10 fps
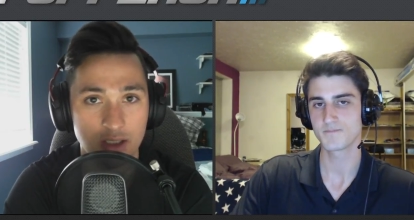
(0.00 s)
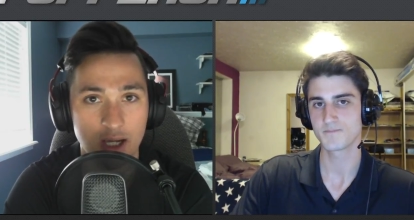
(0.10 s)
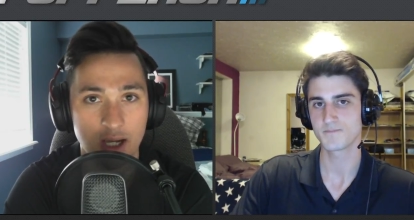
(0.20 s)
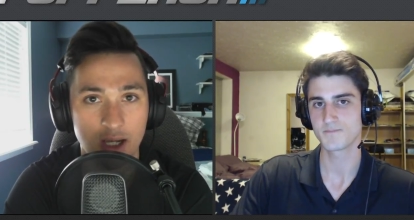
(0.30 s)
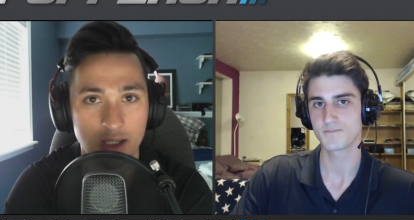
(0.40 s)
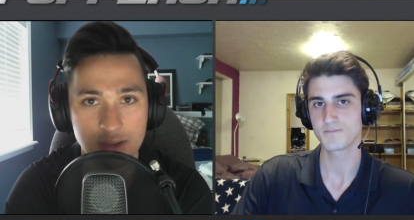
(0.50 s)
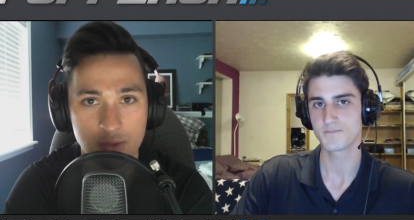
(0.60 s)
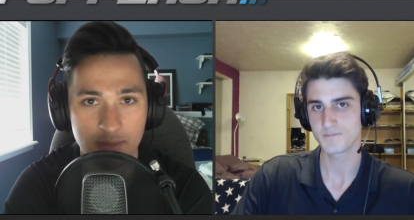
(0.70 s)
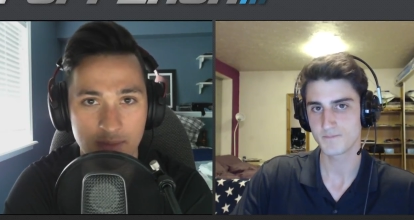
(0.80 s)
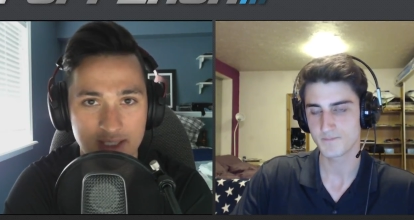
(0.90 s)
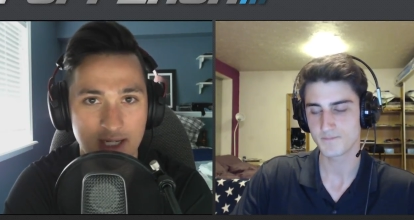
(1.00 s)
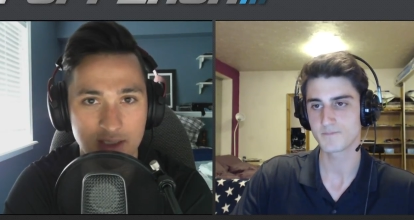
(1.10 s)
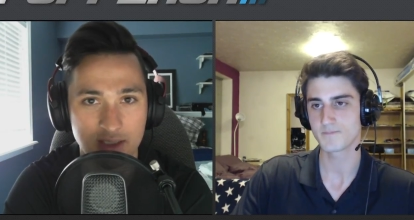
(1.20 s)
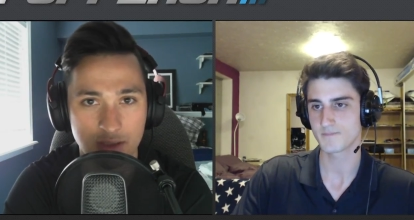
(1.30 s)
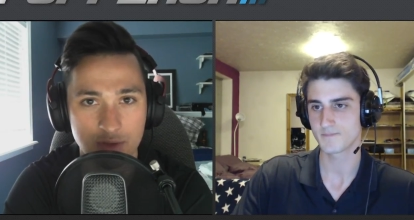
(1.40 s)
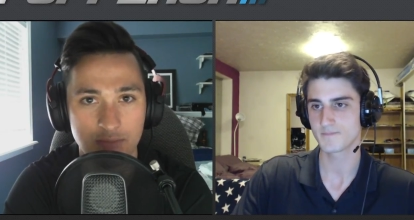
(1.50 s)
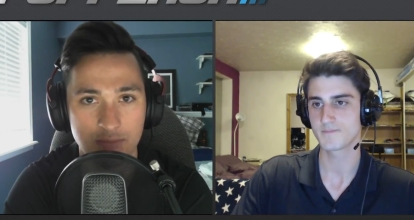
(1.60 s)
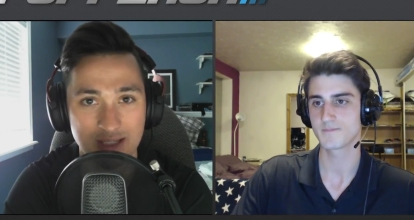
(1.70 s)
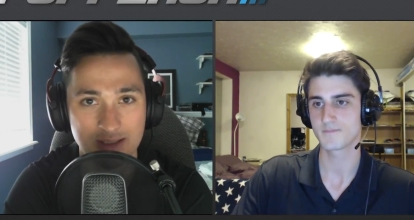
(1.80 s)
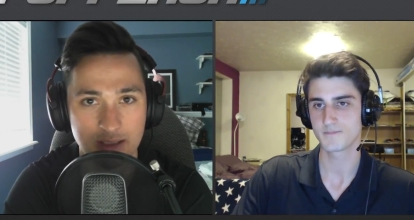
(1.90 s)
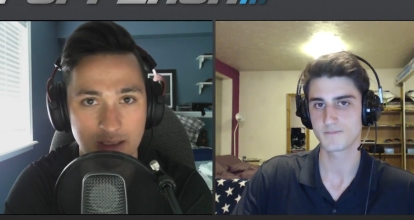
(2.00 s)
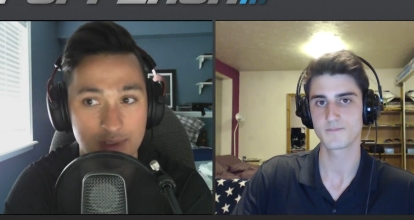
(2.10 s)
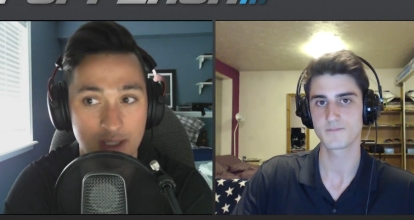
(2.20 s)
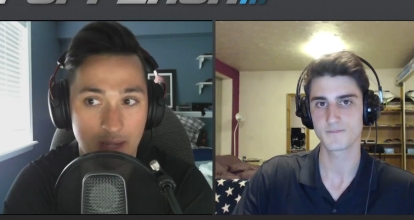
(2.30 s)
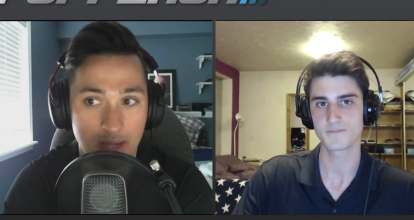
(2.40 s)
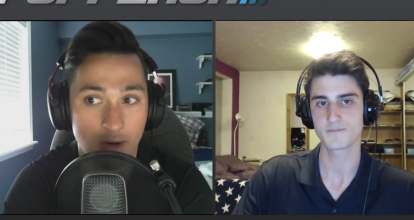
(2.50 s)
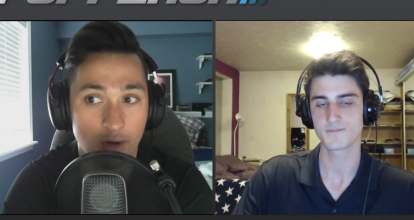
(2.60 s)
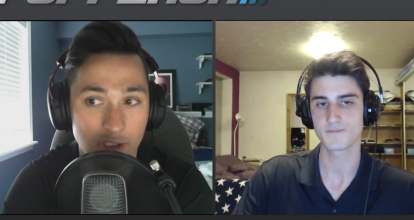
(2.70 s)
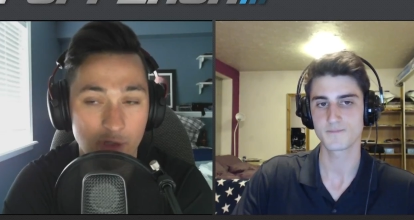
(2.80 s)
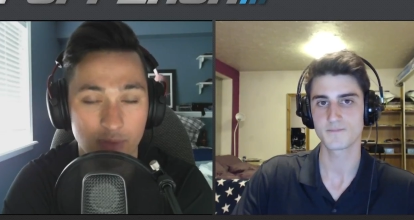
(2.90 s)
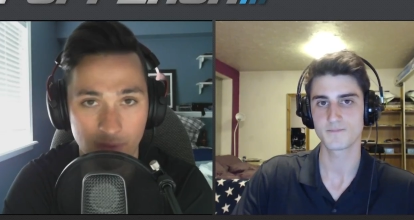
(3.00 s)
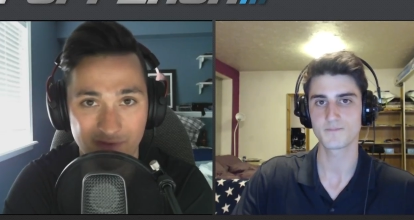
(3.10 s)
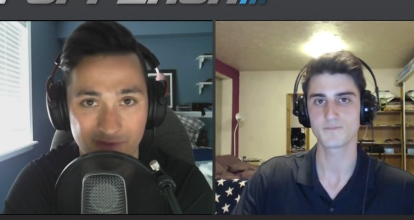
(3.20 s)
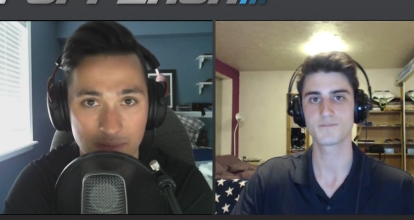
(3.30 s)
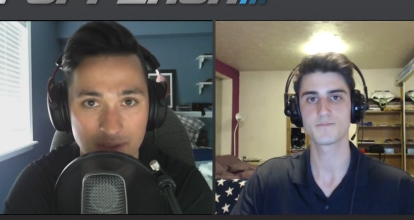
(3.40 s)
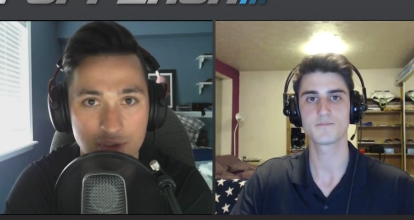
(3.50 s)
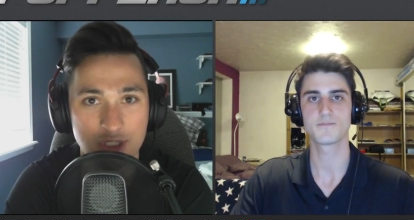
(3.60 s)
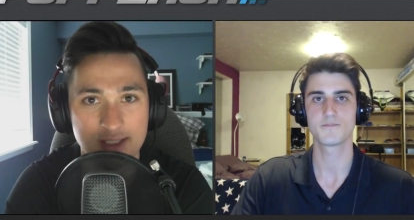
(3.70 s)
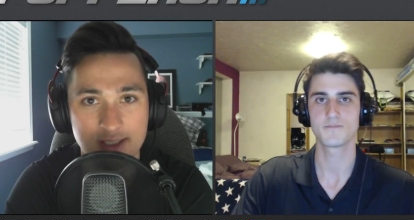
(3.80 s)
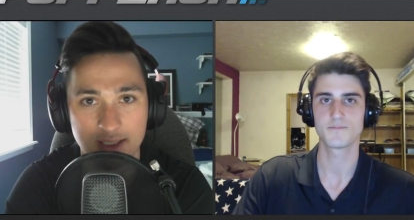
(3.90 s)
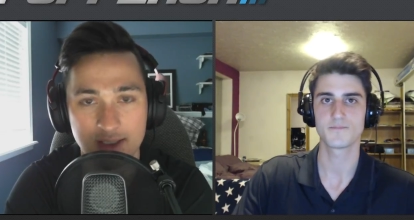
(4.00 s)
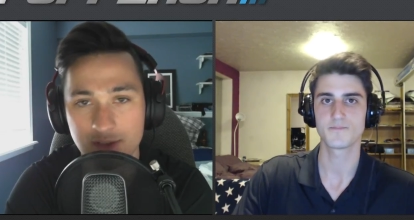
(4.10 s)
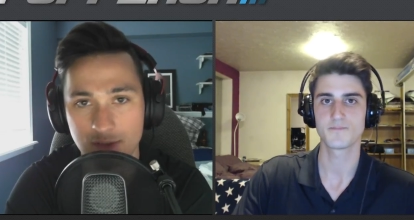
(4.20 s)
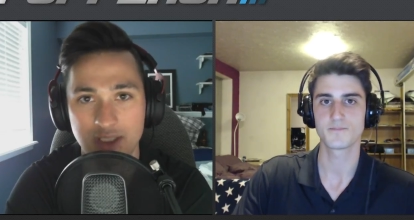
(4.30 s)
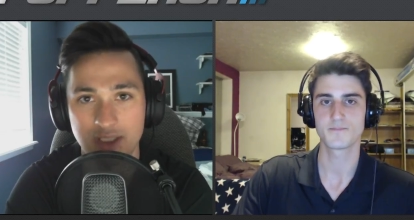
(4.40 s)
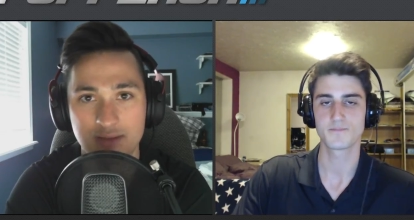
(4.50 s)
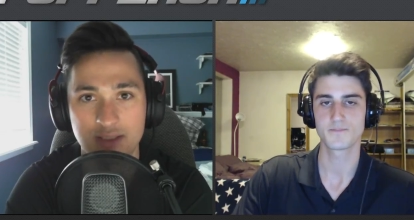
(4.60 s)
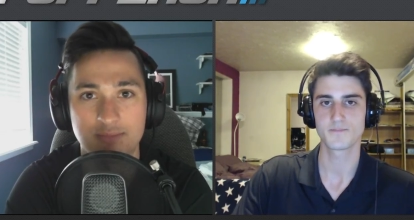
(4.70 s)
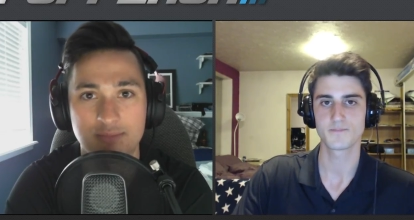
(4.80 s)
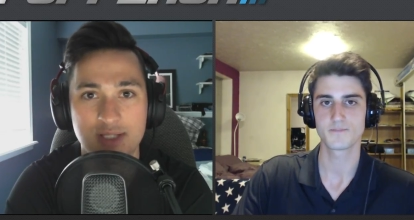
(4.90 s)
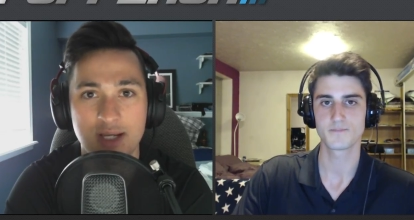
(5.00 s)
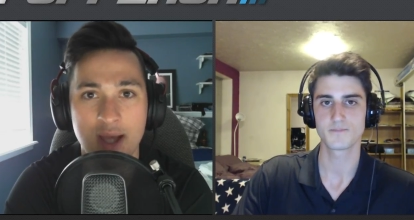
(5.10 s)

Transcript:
Speaker 1: uh, is one of the best execution based teams and, and arguably one of our best chances against European teams.